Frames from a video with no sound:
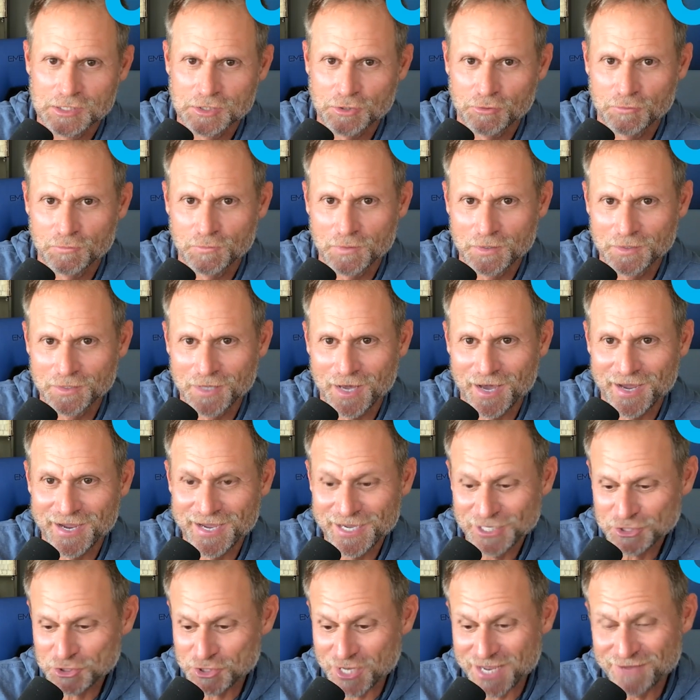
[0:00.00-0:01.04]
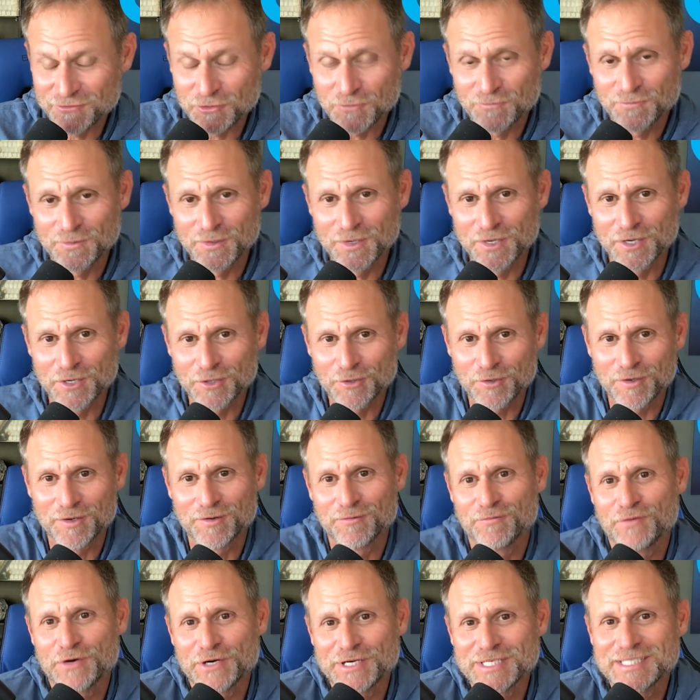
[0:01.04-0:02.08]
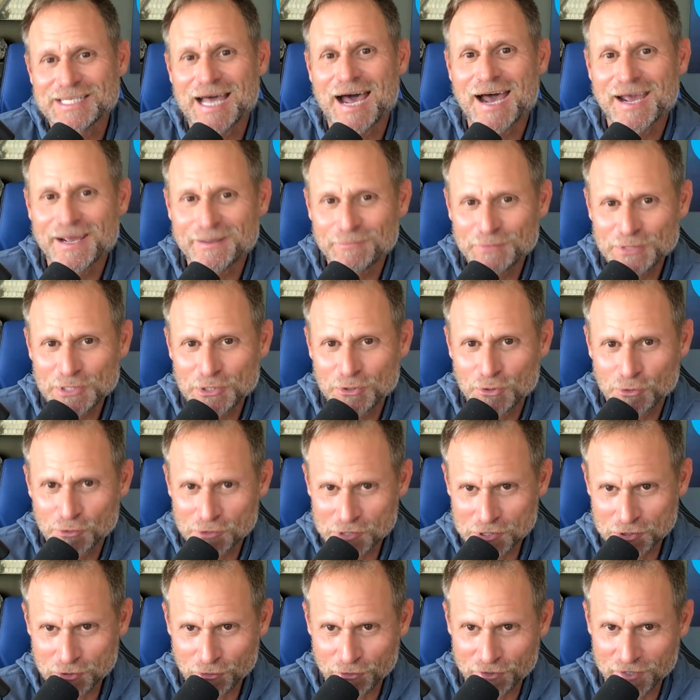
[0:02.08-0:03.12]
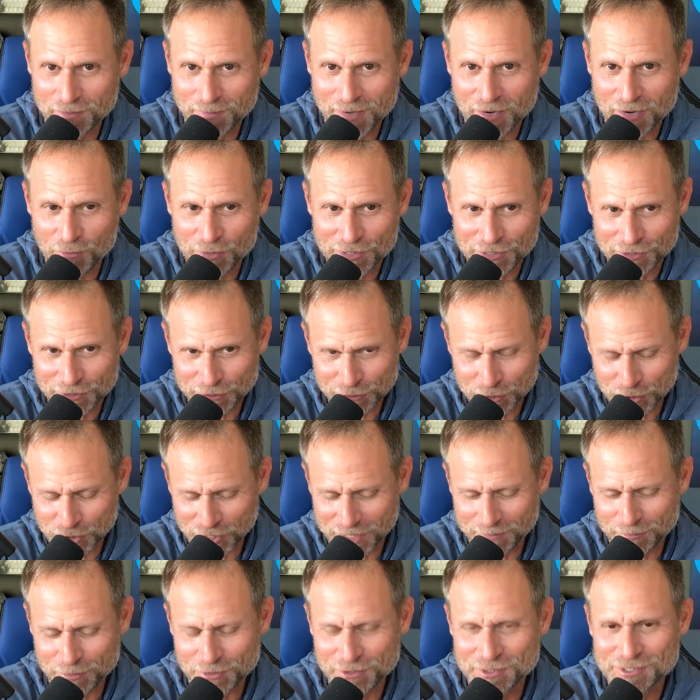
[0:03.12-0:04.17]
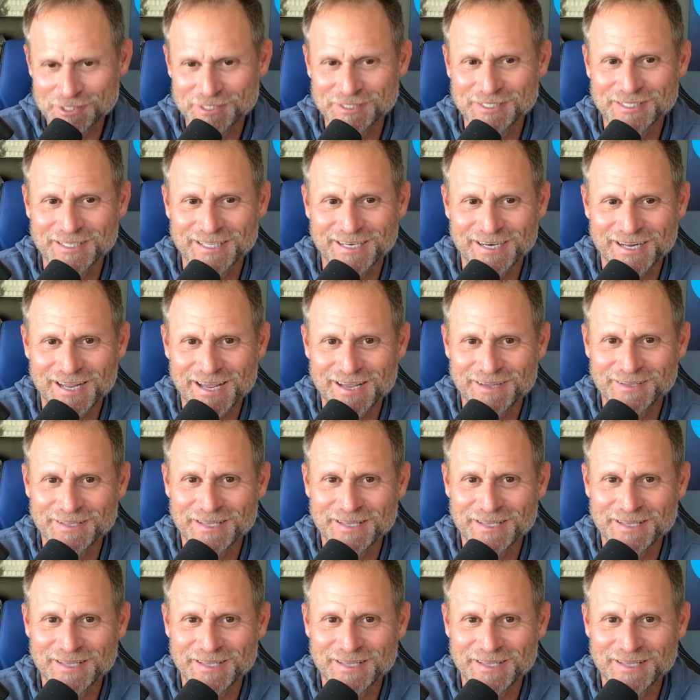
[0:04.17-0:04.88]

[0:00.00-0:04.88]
So I actually have a very timely, cool story about one of those shapers that I had.